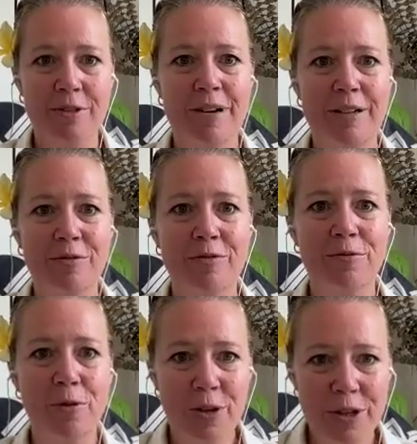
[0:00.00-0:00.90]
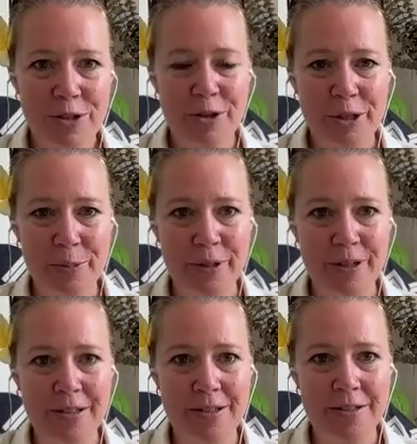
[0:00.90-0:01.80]
written 4 solo
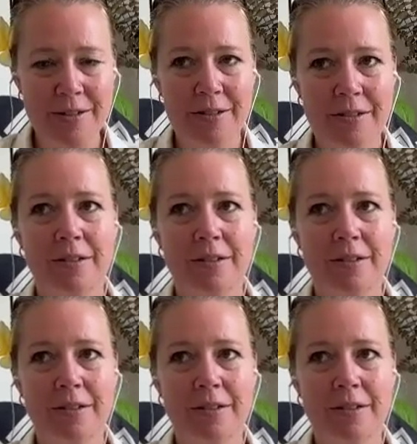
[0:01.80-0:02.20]
books,